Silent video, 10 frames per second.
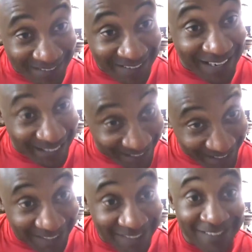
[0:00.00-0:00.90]
I
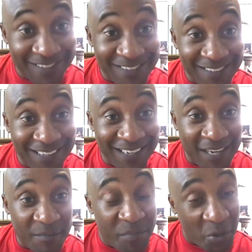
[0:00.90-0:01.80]
did,
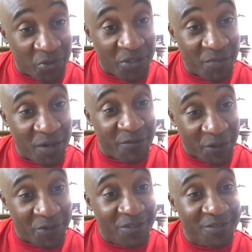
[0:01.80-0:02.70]
and I posted my
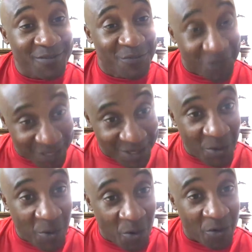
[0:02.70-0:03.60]
first
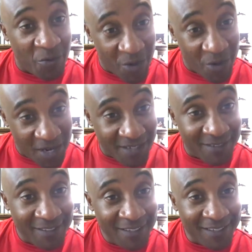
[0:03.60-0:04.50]
video on Reddit.
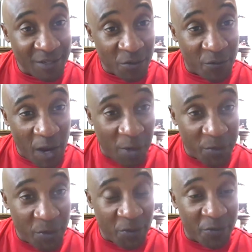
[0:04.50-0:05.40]
And you can follow
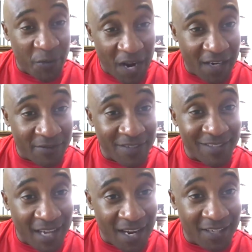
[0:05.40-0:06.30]
me on
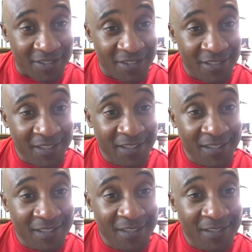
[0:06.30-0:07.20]

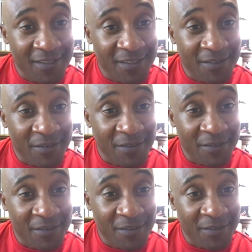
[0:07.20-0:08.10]

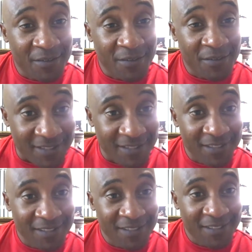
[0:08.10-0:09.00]

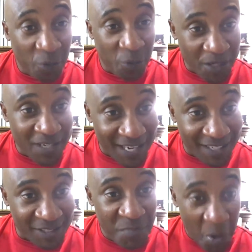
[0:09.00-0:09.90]

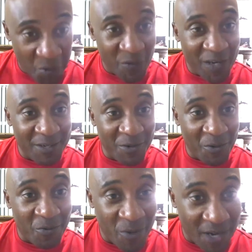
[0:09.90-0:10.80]
5-3-Motivator
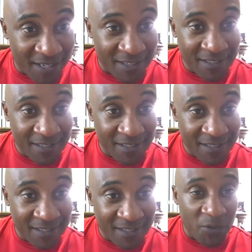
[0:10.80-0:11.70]
on Reddit. And
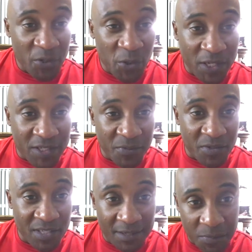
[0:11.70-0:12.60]
I'm also on the
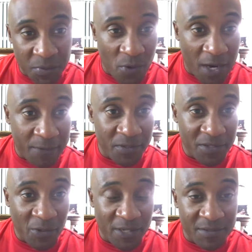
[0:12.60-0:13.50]
USMC. I subscribe to
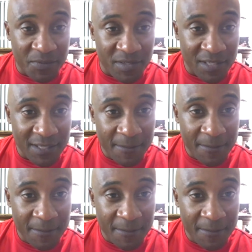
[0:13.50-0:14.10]
the USMC.